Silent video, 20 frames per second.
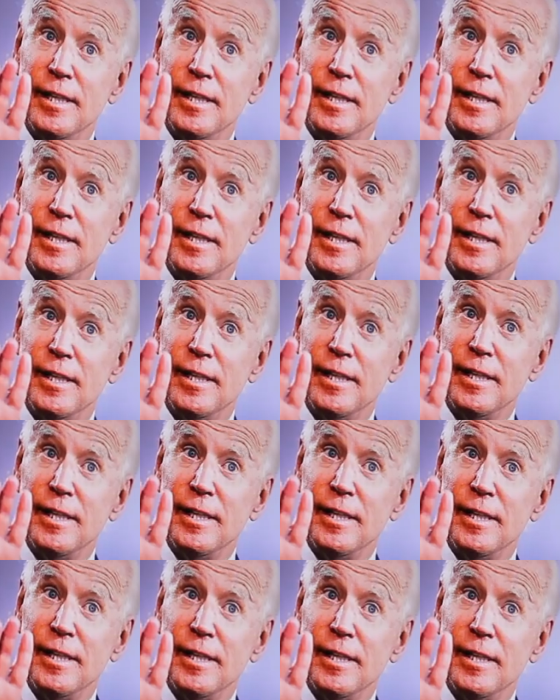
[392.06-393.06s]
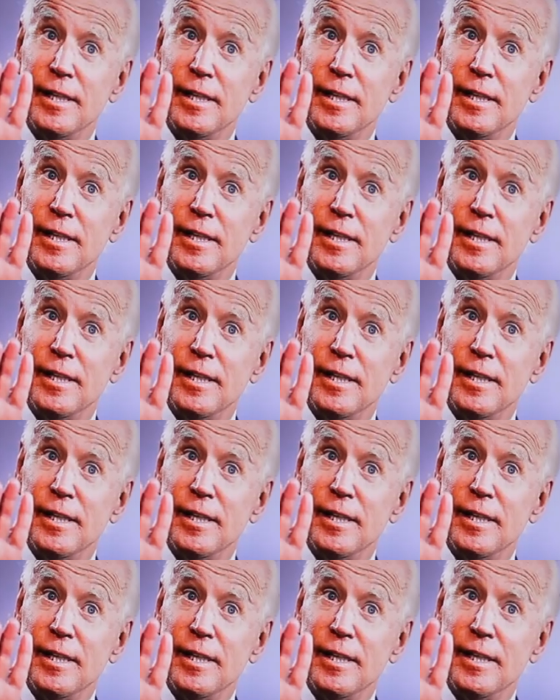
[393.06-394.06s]

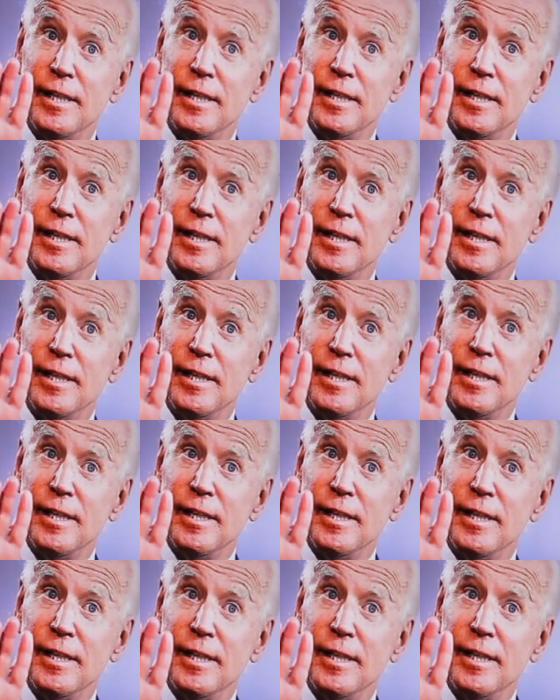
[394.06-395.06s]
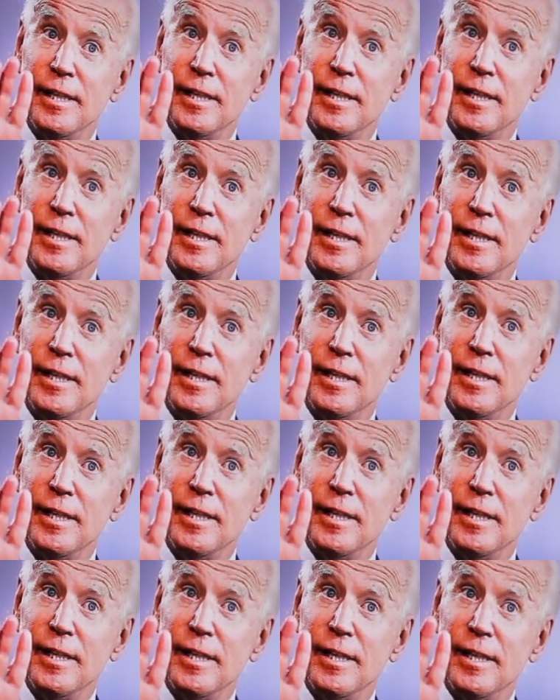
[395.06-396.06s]

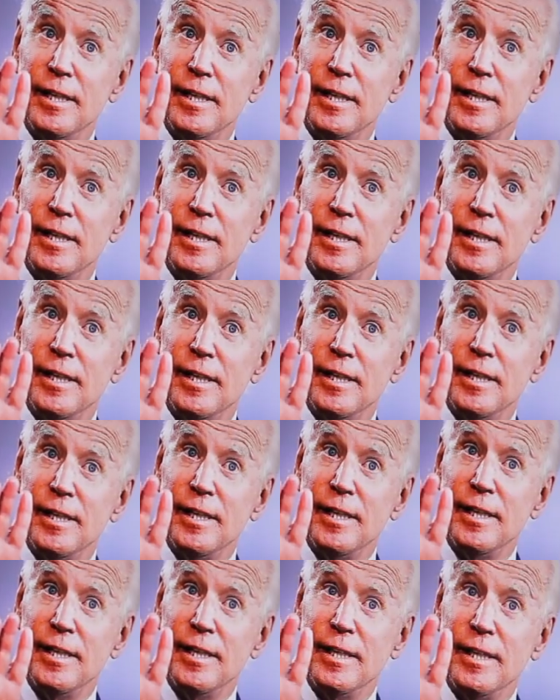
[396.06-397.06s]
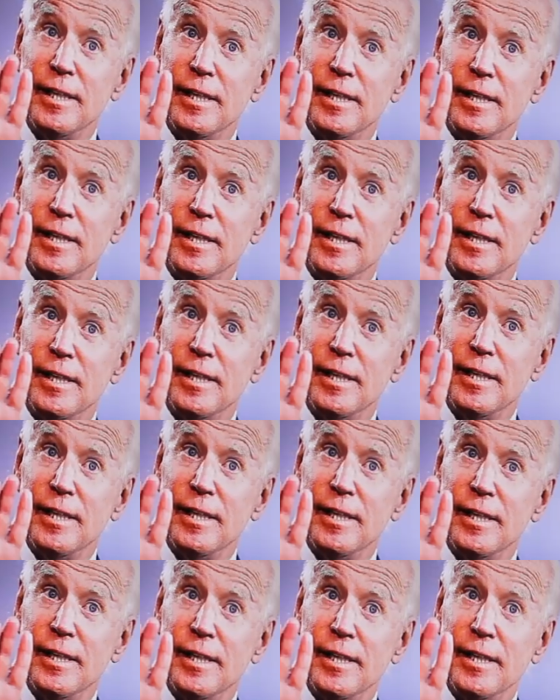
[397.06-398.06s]

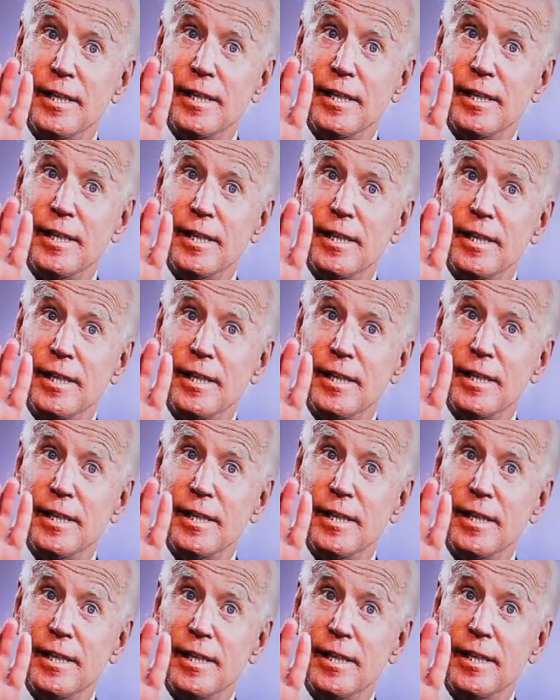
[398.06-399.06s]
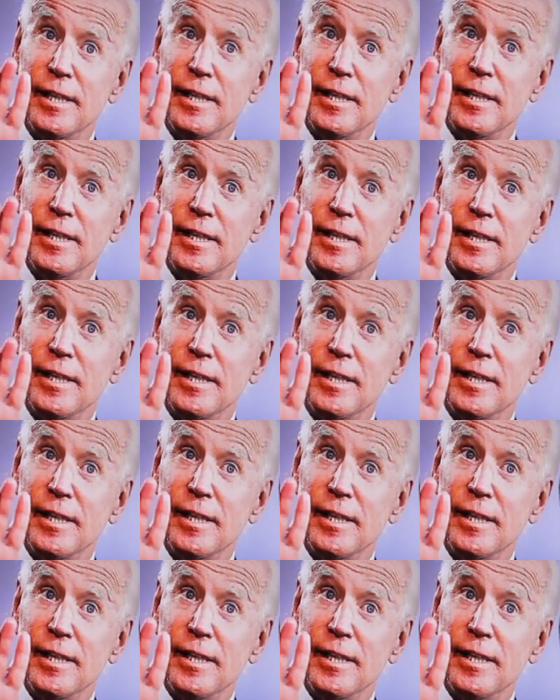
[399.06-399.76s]
(not speaking)